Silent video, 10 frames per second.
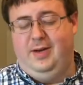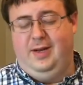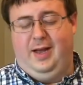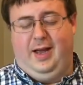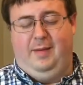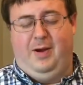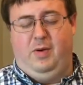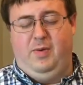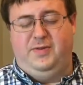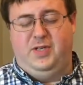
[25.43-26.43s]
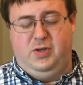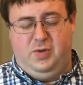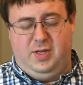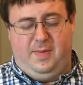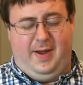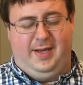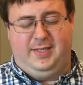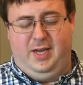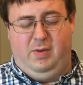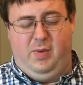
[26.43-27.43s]
uh, by what we've seen you do in the
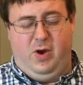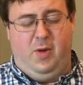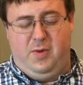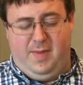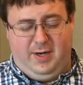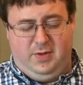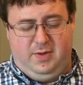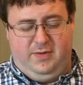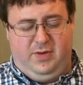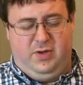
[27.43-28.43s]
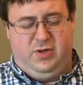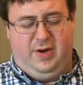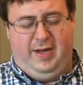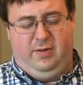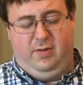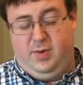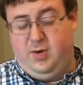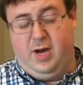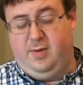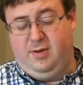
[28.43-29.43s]
past and what we hope you might do in the future. And Lord, when you
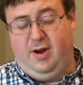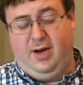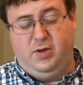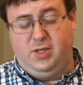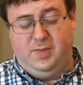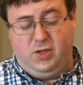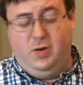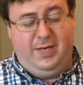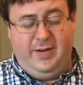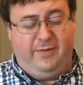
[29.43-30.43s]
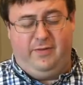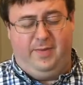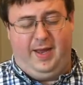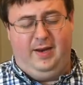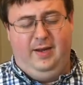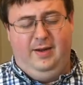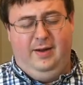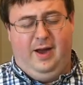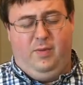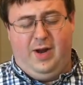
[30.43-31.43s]
come along and do something totally different from that,
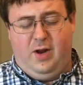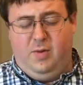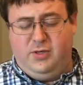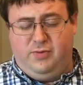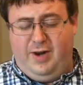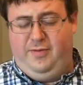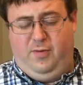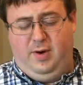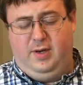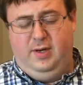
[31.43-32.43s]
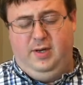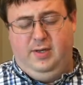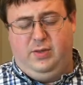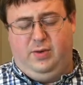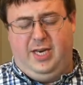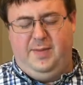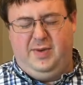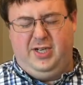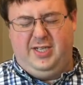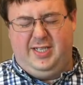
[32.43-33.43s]
uh, we're not always ready for it. So, Lord,
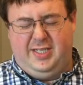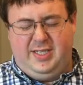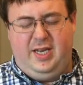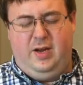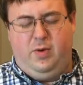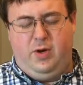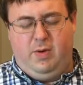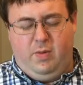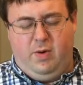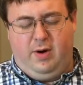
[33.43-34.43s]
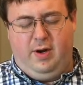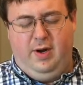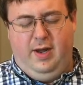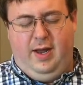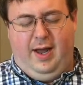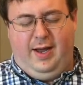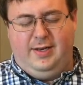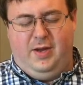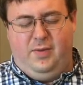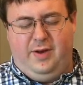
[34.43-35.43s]
teach us to see where you're at work and
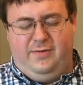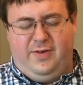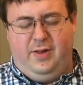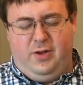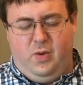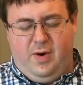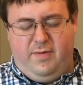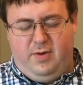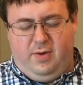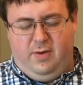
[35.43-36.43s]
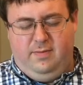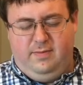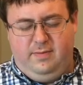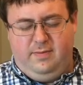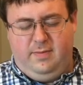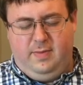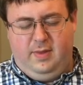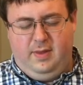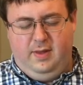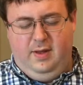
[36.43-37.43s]
that we can follow you wherever you go.
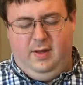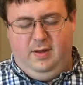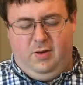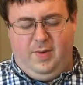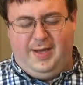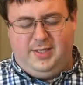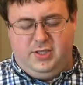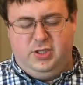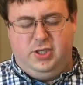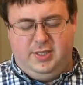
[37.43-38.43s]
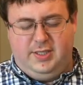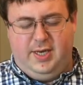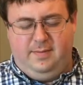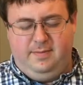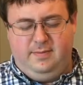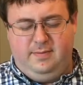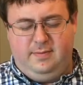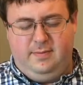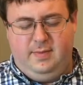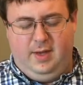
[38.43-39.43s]
Lord, we ask this in Jesus' name.
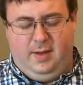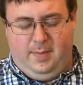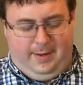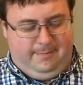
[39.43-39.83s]
Amen.